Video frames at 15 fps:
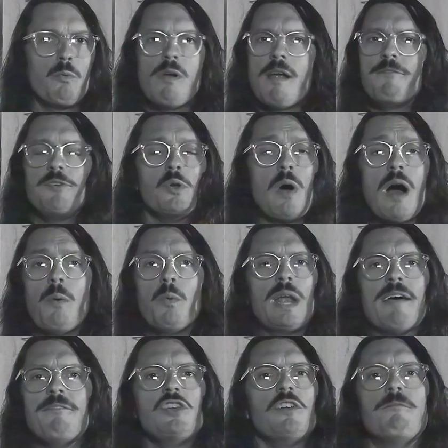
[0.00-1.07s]
Wherever you are,
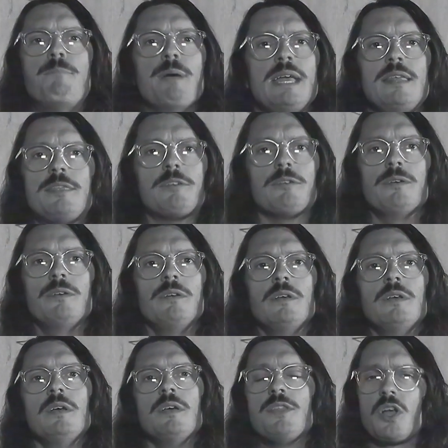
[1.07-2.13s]
whatever you've been through,
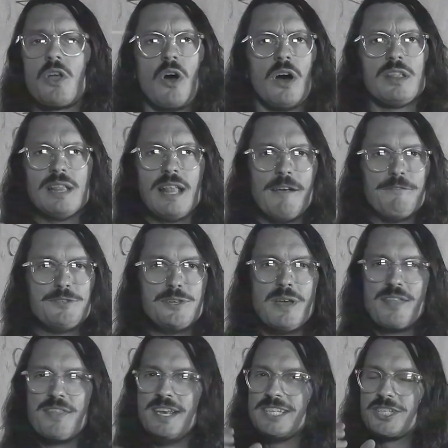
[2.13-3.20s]
that God loves you
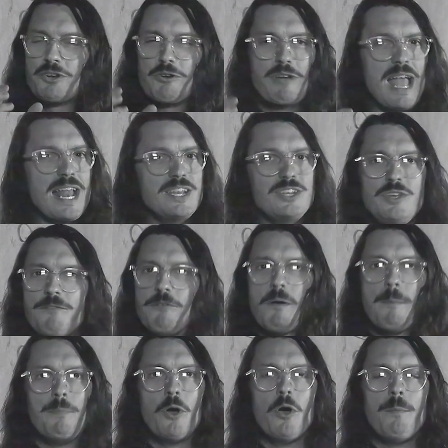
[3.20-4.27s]
and that He's created you
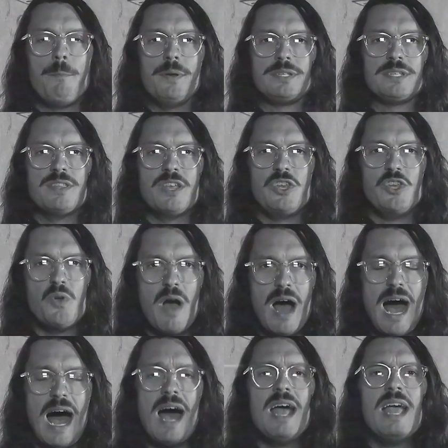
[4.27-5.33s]
for a purpose and that you
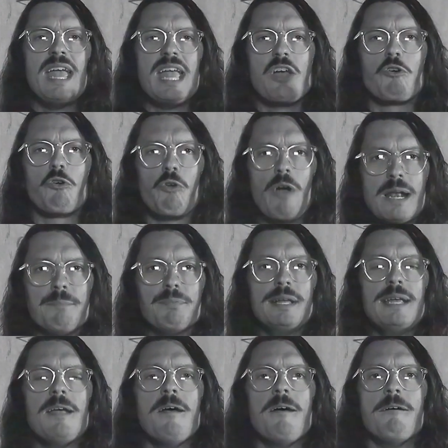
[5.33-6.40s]
are
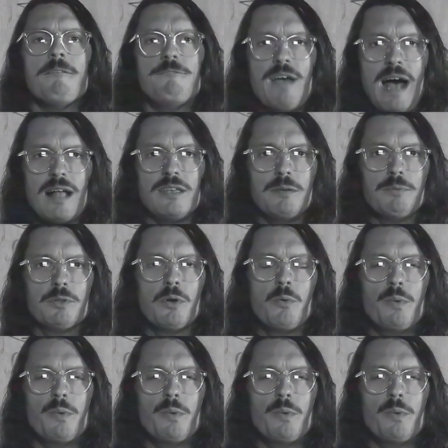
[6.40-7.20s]
incredibly valuable.